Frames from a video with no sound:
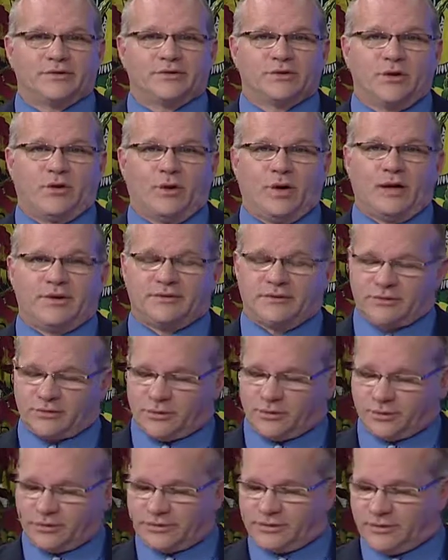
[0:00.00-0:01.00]
So I
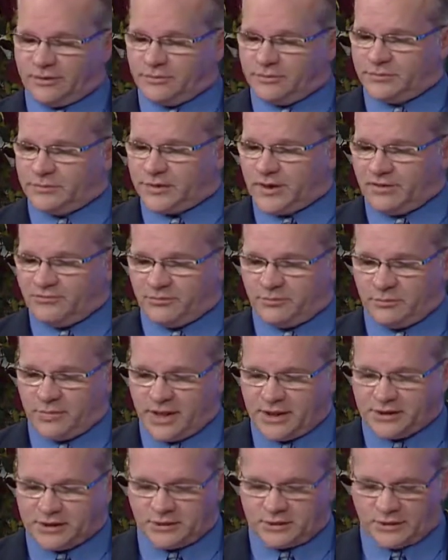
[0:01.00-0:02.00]
just heard some
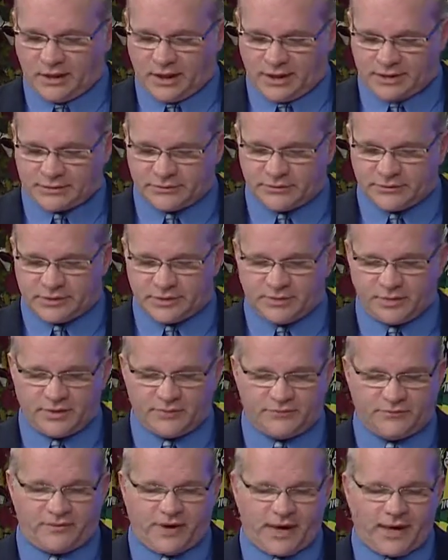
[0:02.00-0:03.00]
defamation lawsuits have
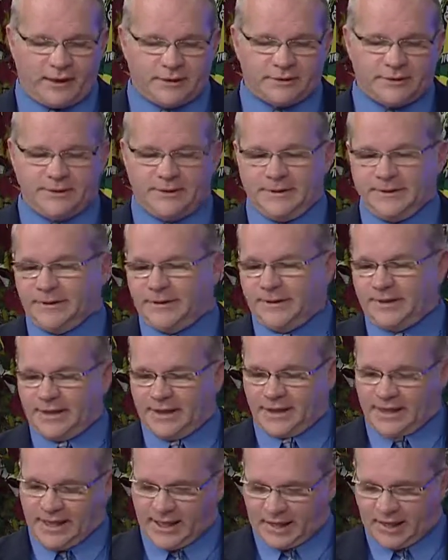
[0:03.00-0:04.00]
been filed,
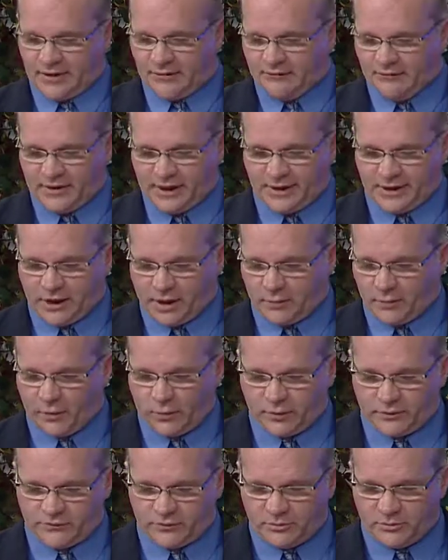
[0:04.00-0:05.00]
and I got to find out
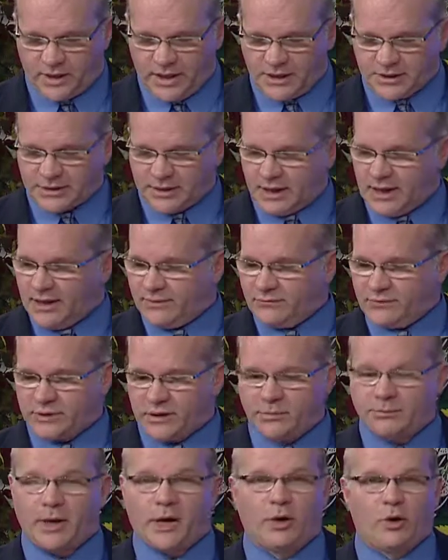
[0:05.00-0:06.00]
more information. I haven't
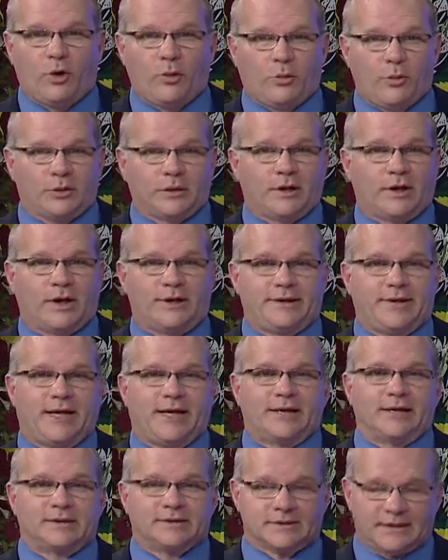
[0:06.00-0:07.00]
done my homework on
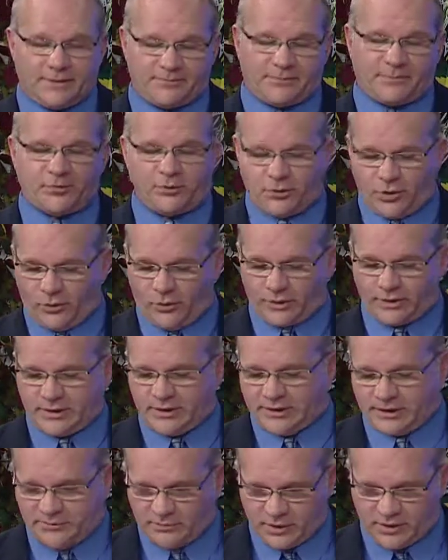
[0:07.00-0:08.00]
that except for knowing
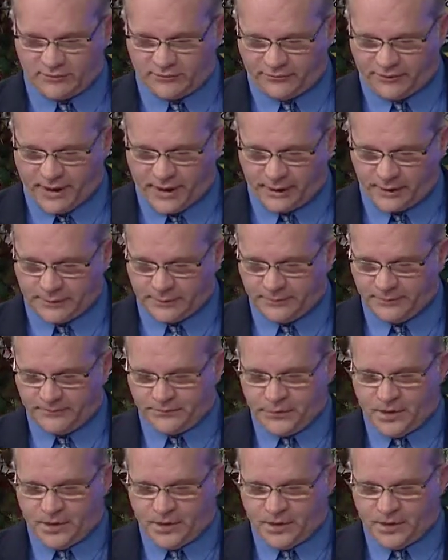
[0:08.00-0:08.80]
that they've been filed.